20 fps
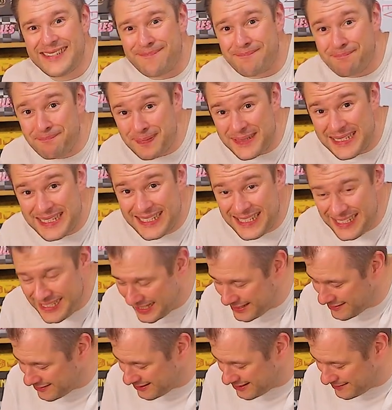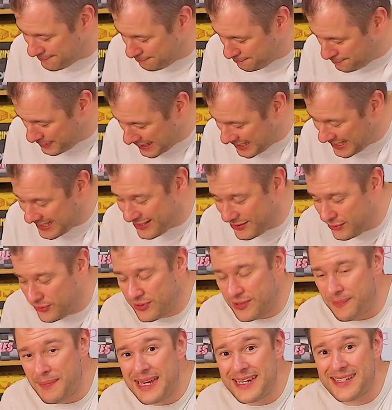them back in here in the bag in
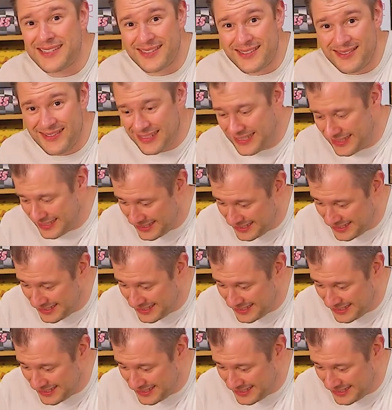order to make certain that